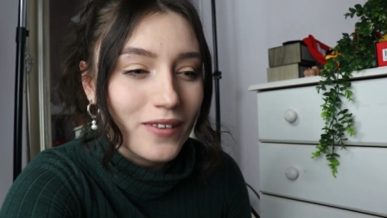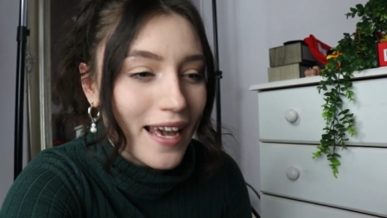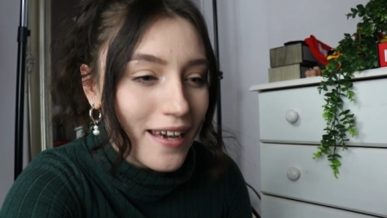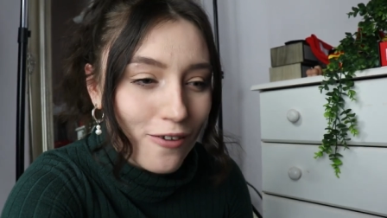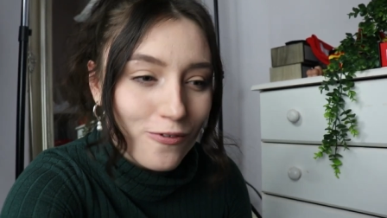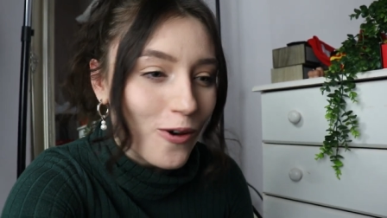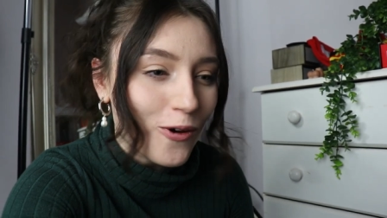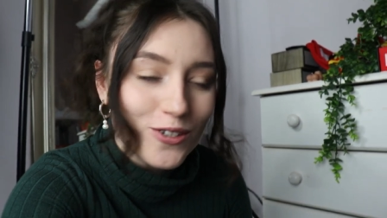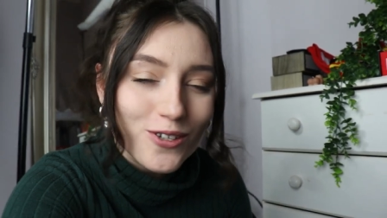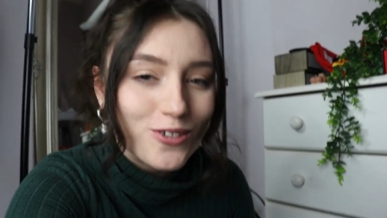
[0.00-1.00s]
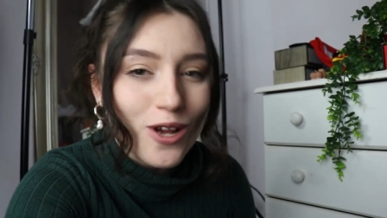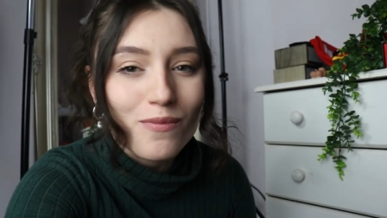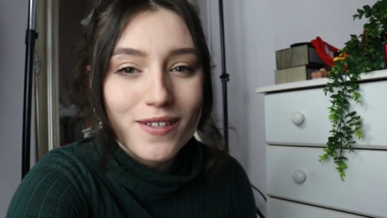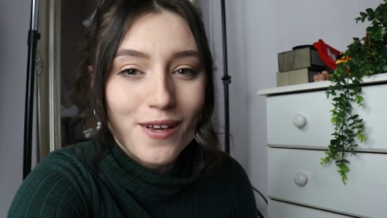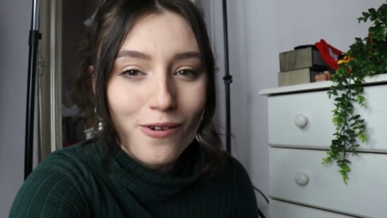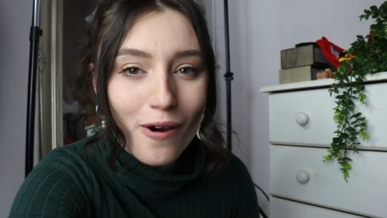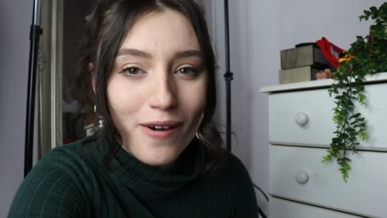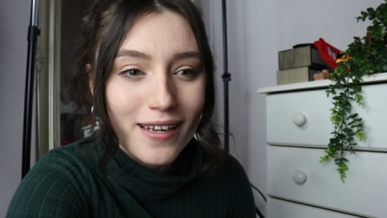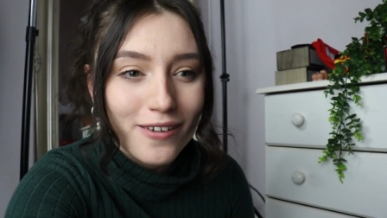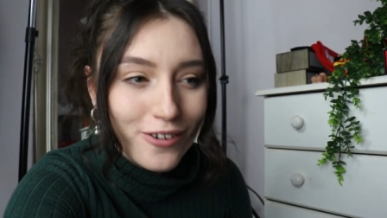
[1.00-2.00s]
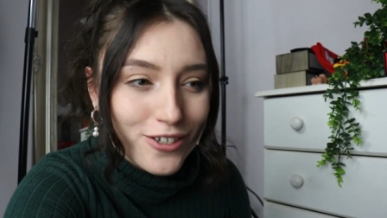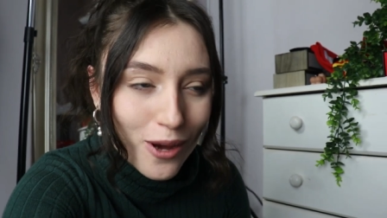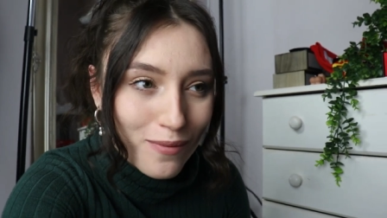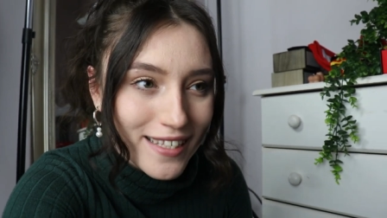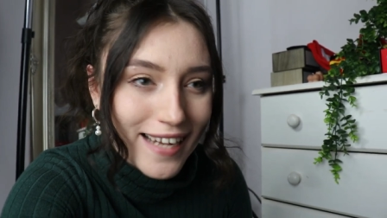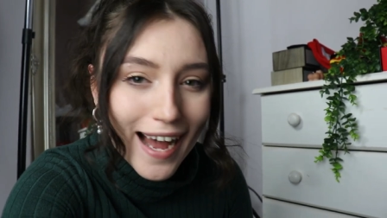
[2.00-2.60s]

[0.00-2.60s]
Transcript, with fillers: Like, of course your shop isn't growing, your shop is